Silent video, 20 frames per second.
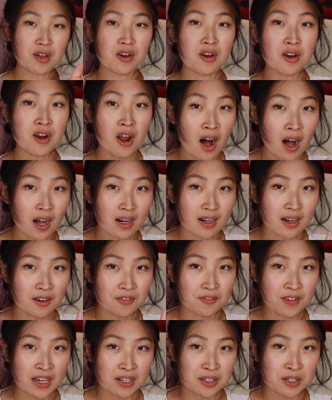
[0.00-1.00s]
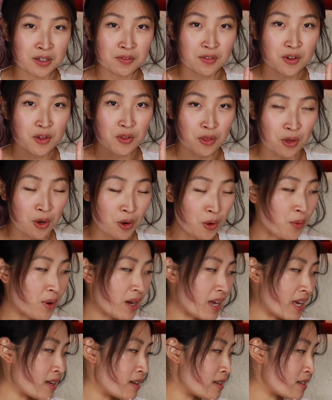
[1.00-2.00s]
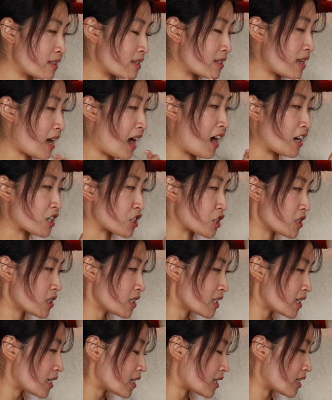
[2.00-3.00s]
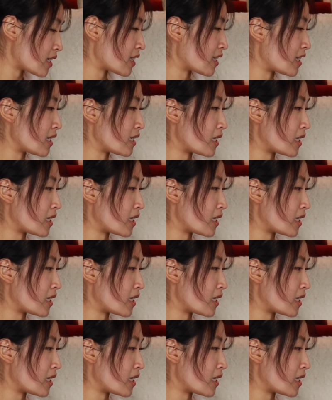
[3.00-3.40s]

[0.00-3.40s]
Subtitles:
not a fan of though is actually the